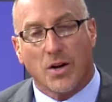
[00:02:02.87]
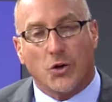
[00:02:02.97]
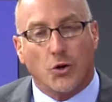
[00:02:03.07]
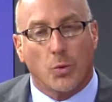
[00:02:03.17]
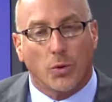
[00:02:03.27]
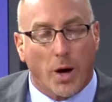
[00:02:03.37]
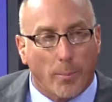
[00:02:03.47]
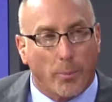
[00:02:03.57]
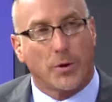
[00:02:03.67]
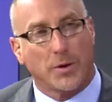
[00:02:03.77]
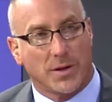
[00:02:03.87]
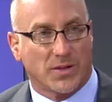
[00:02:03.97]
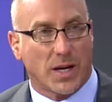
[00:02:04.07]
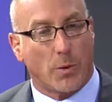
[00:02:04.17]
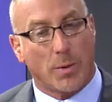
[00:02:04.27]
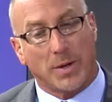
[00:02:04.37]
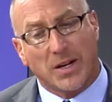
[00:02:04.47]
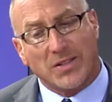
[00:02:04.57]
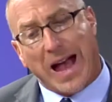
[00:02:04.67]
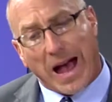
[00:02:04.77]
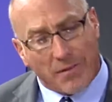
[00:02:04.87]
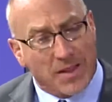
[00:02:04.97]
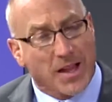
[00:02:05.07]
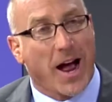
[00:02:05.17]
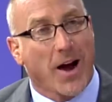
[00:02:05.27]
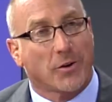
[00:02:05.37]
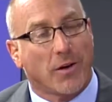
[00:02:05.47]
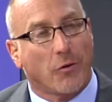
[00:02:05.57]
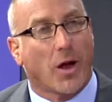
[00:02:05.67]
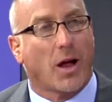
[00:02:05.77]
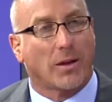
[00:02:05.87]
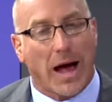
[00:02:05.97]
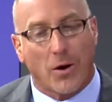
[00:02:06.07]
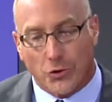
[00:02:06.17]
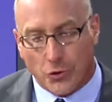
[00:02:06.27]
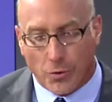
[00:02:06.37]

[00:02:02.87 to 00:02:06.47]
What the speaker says: you will not burn in the same way because having that higher level allows your body.